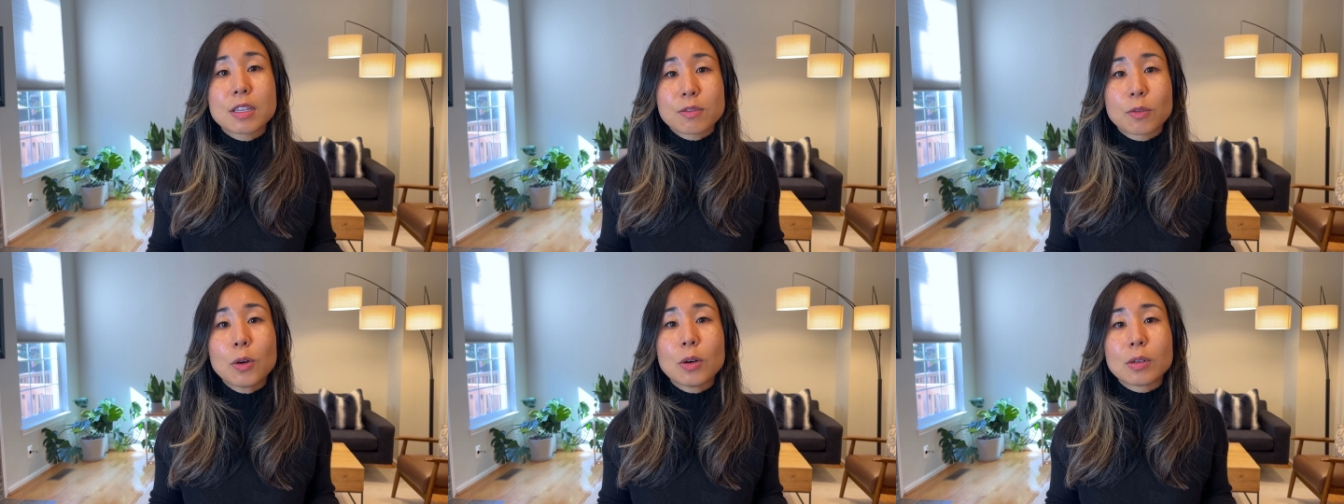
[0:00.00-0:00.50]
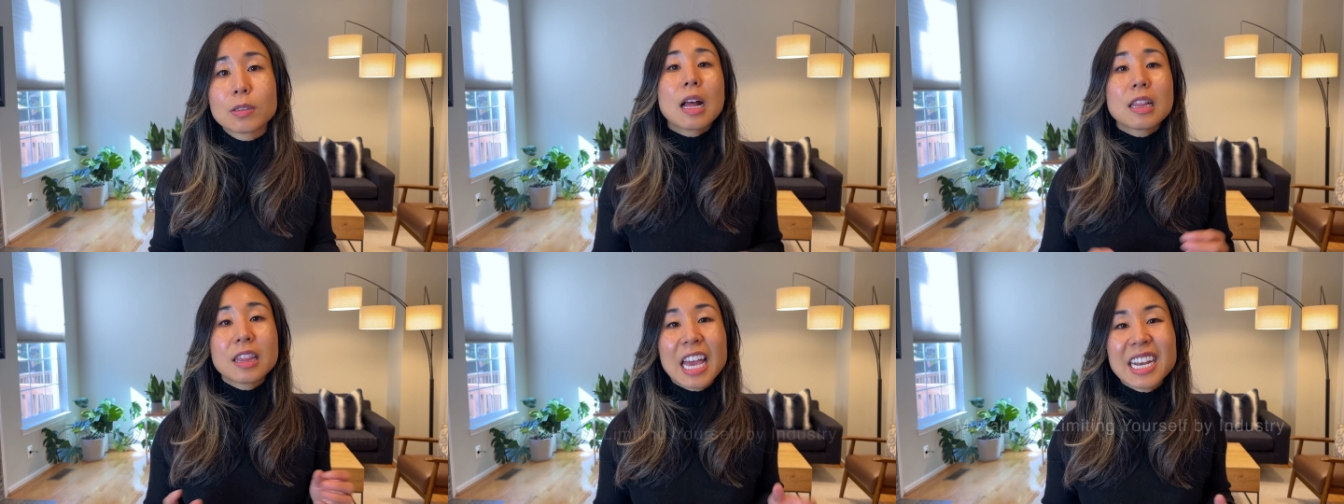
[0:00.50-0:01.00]
this role.
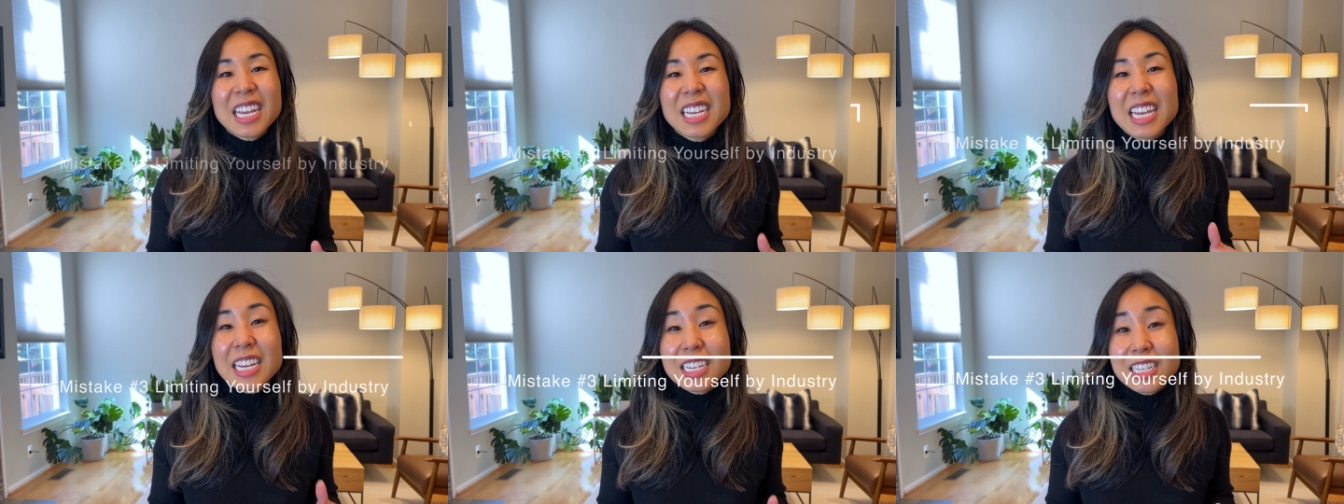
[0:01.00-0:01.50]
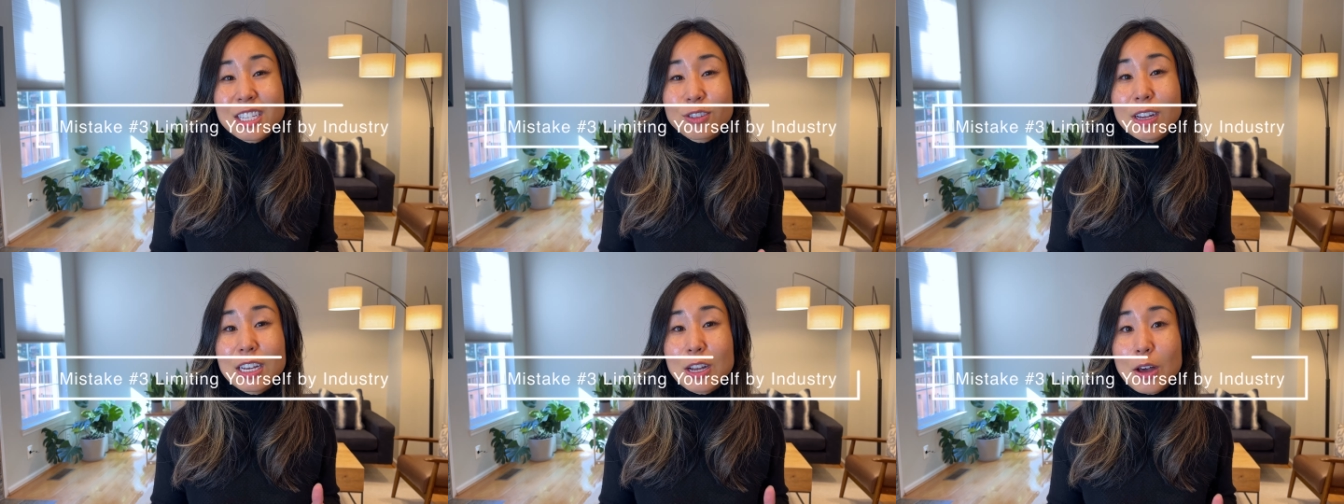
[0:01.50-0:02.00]
Letting
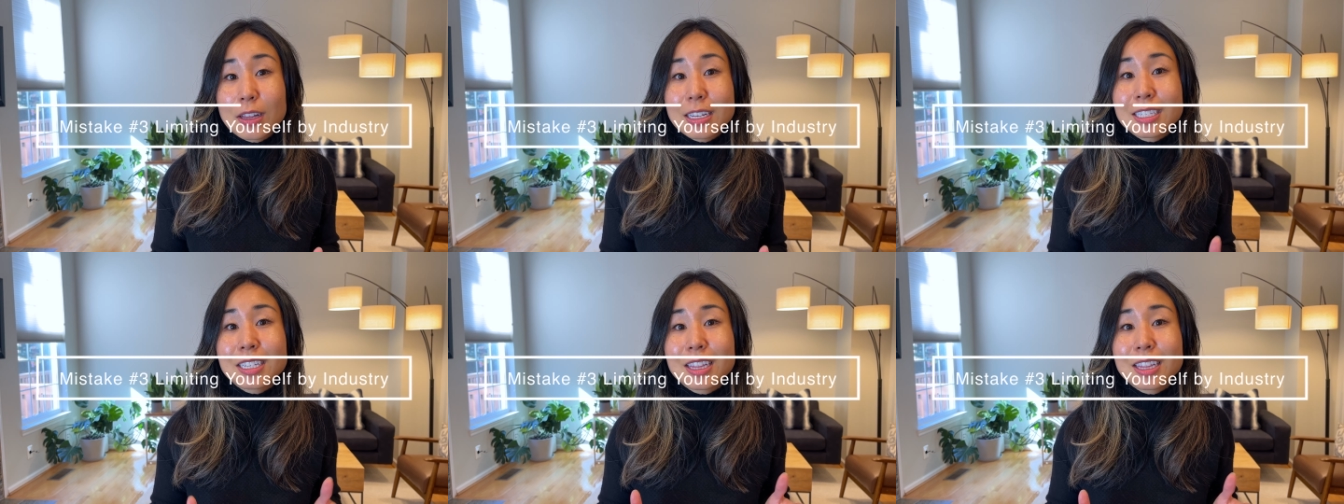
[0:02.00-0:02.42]
industry knowledge